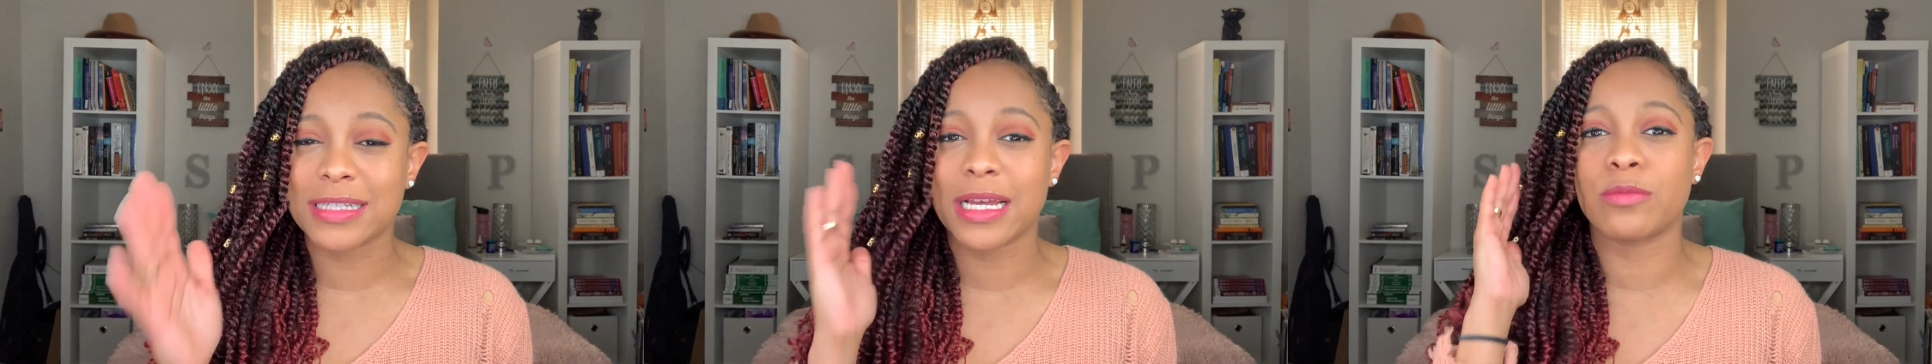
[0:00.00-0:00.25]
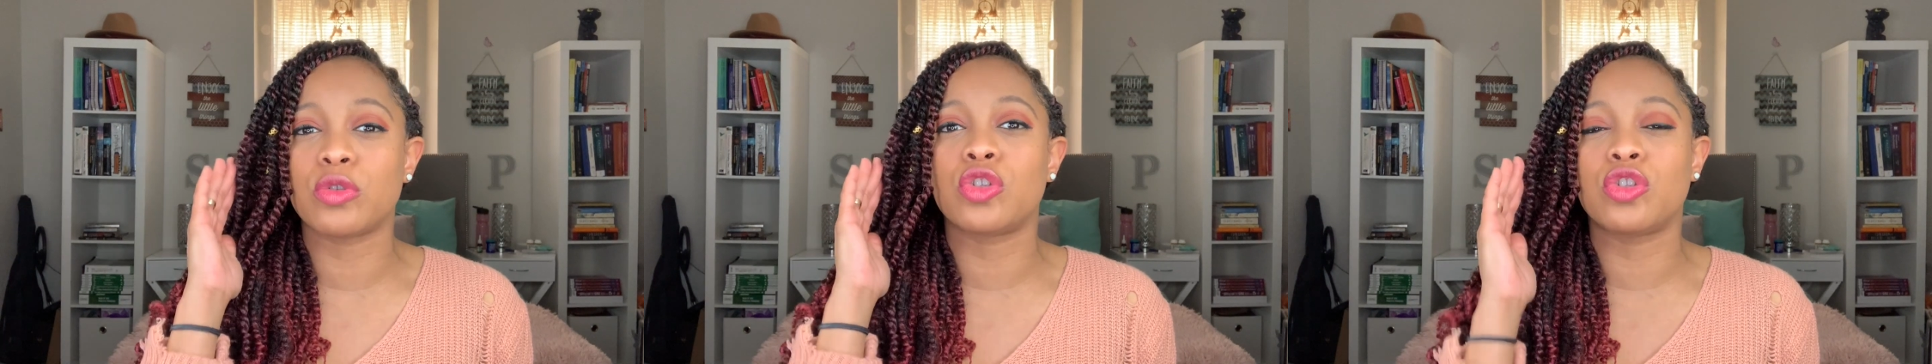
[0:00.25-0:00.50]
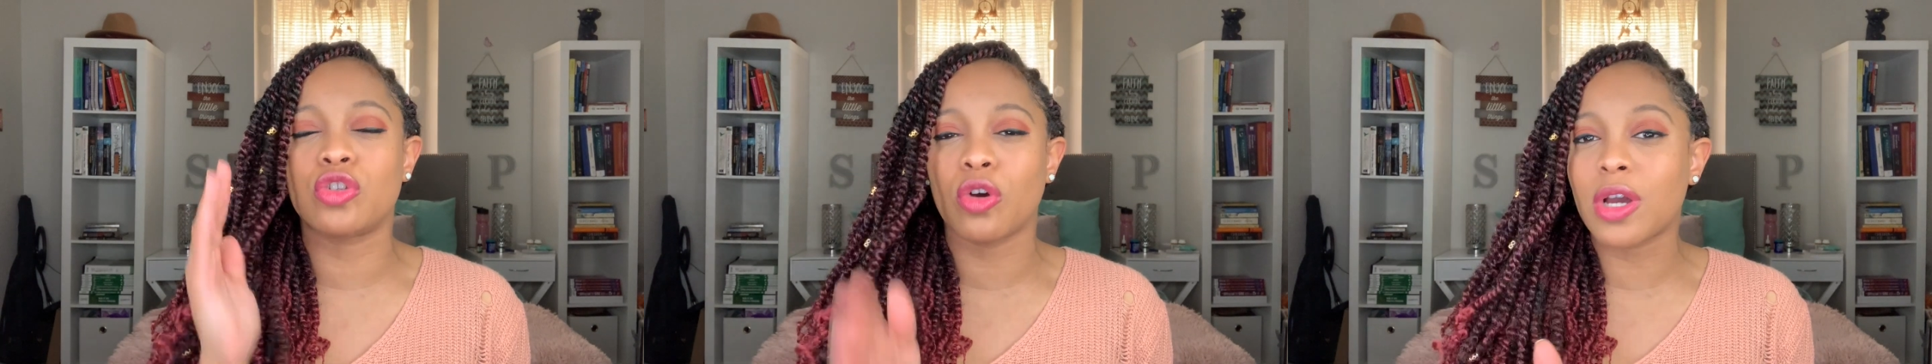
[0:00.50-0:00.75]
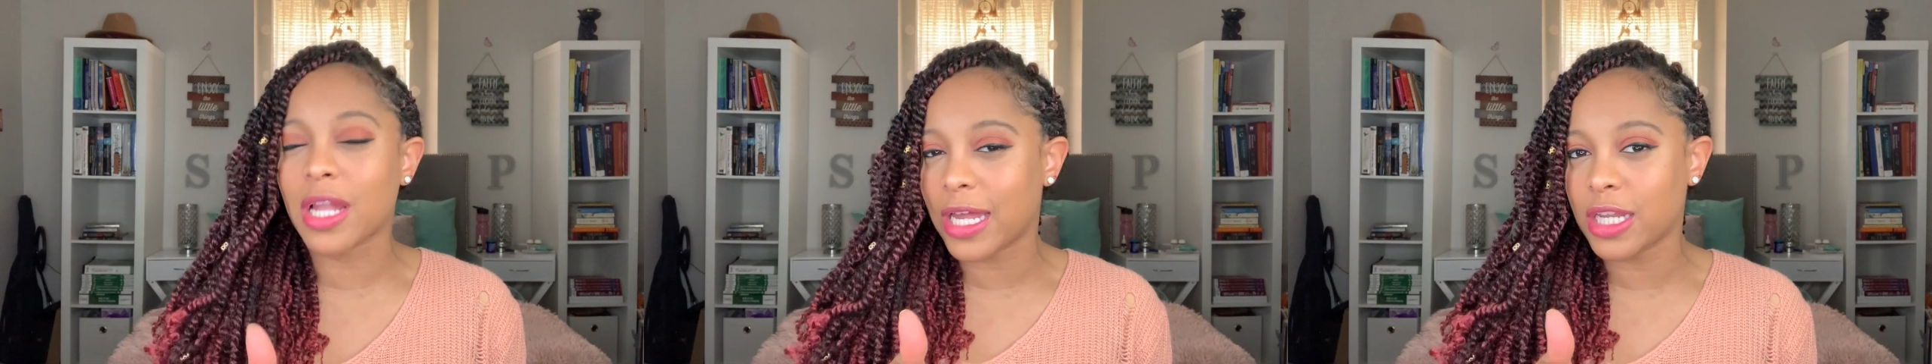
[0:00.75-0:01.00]
I'm so
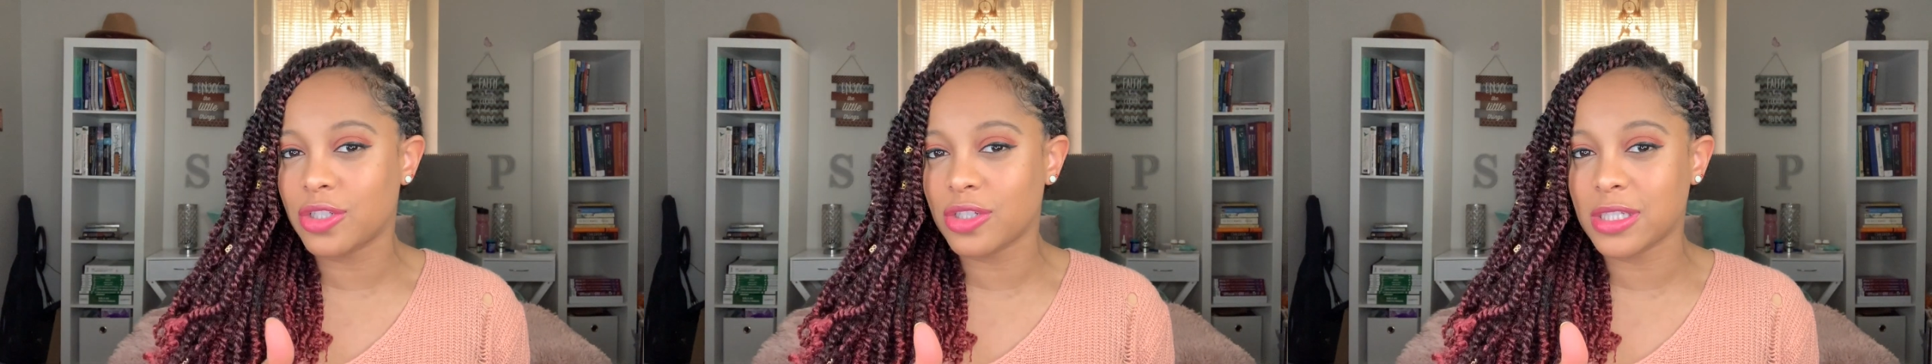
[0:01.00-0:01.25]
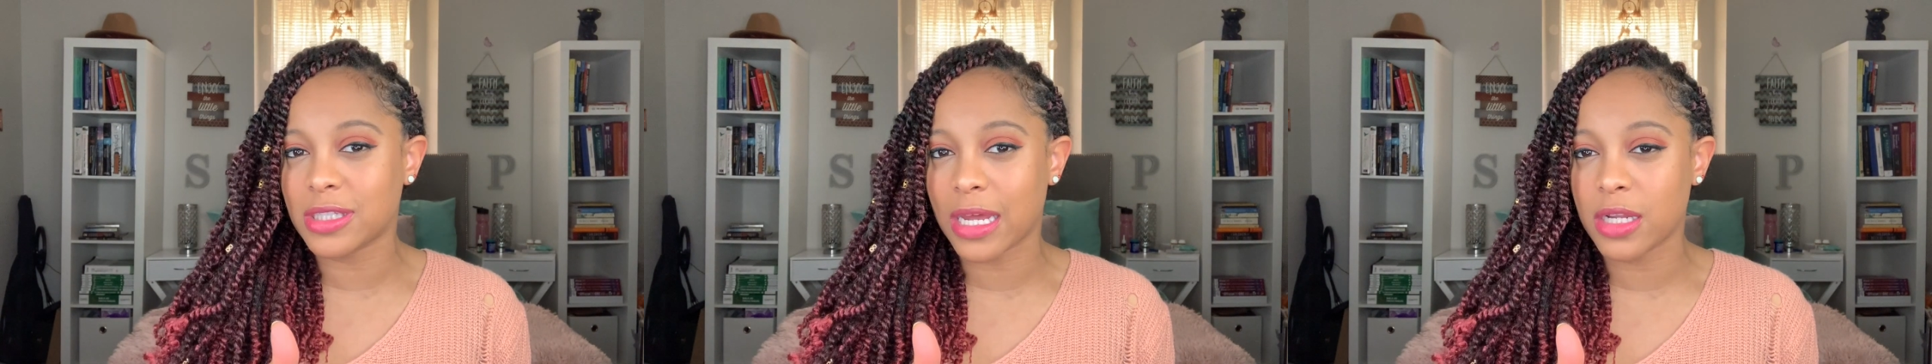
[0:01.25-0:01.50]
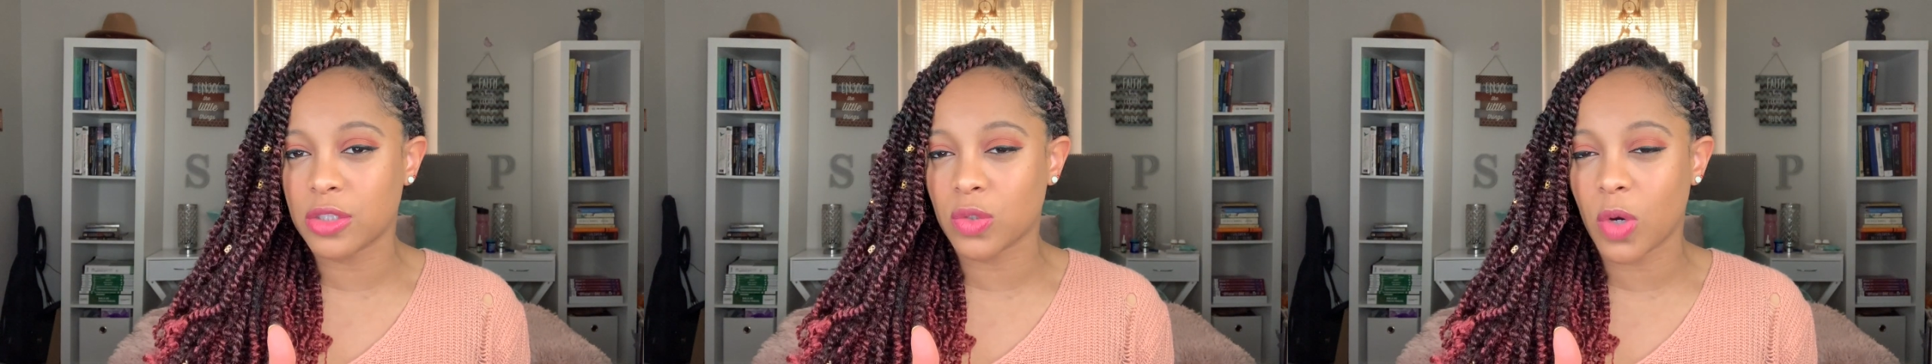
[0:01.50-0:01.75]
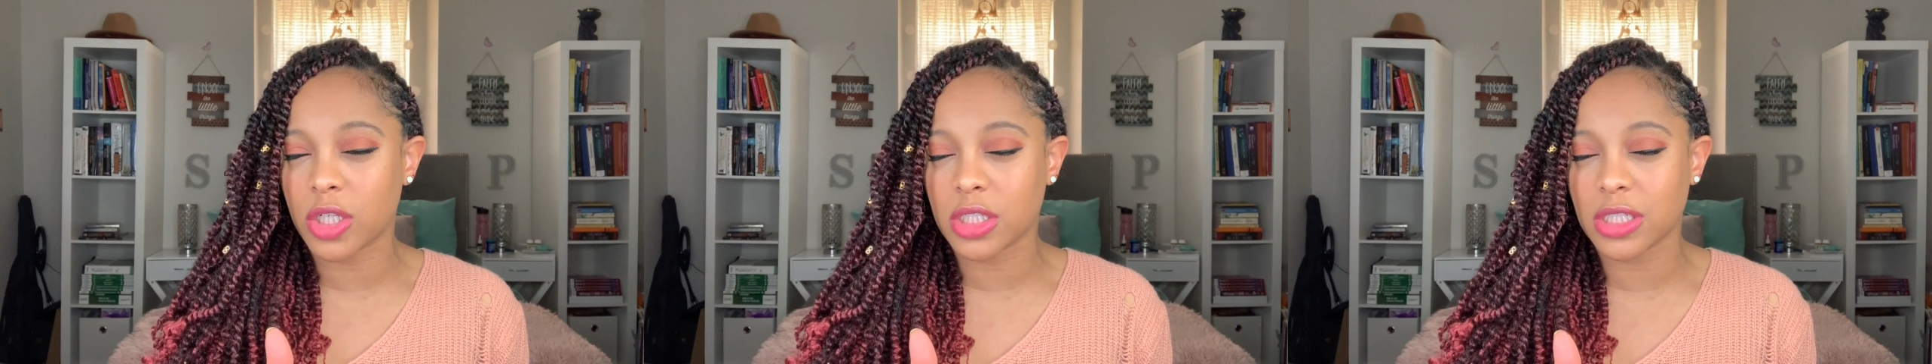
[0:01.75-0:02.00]
glad that you decided to
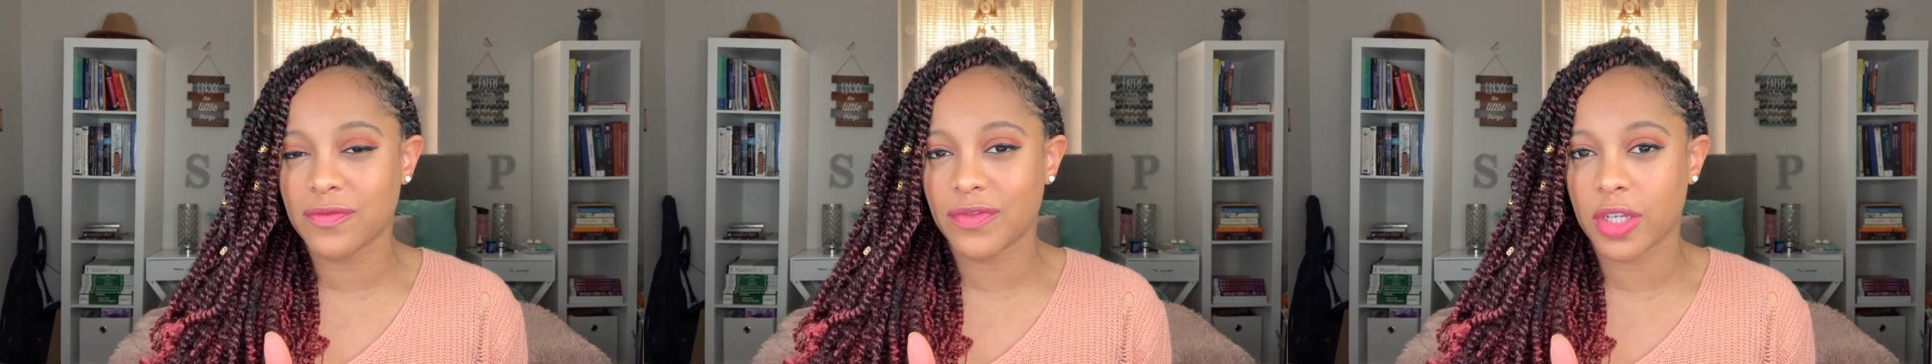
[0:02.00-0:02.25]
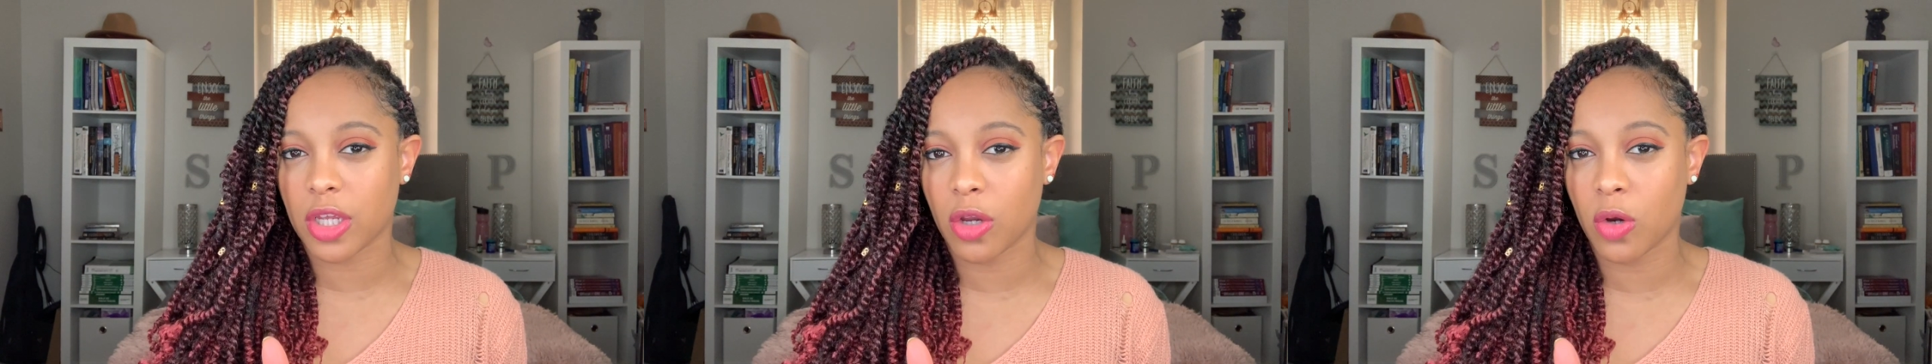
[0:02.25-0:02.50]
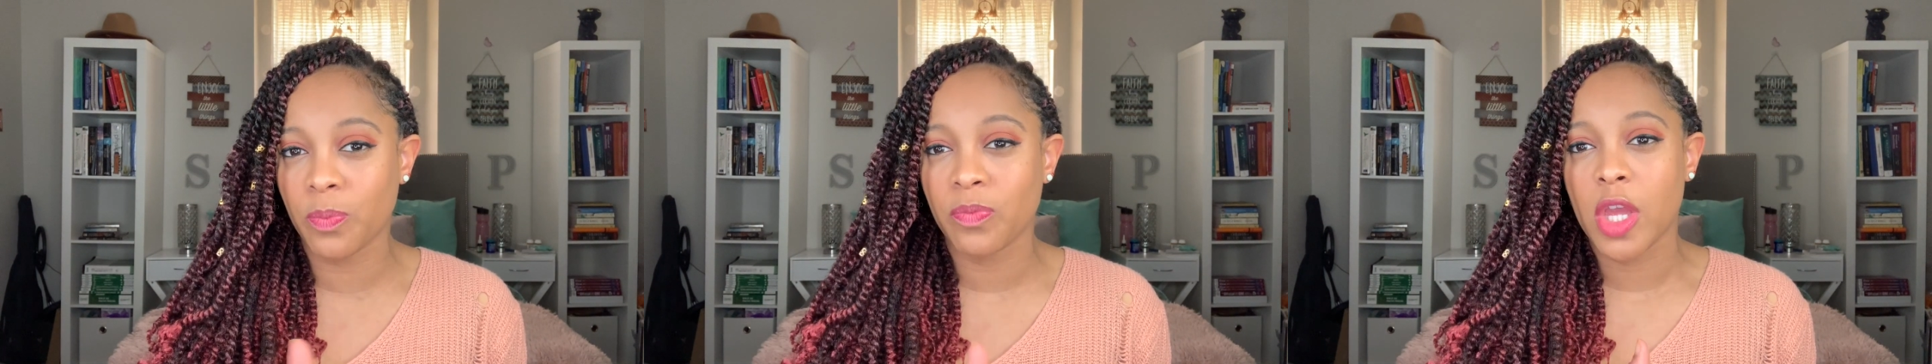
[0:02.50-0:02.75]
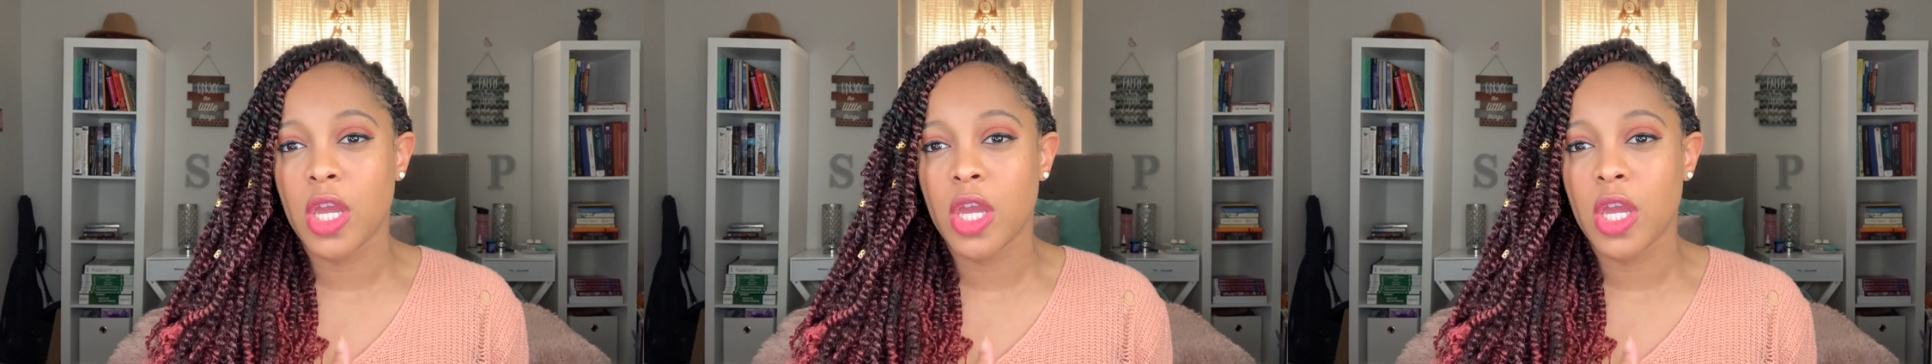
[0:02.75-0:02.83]
watch this video.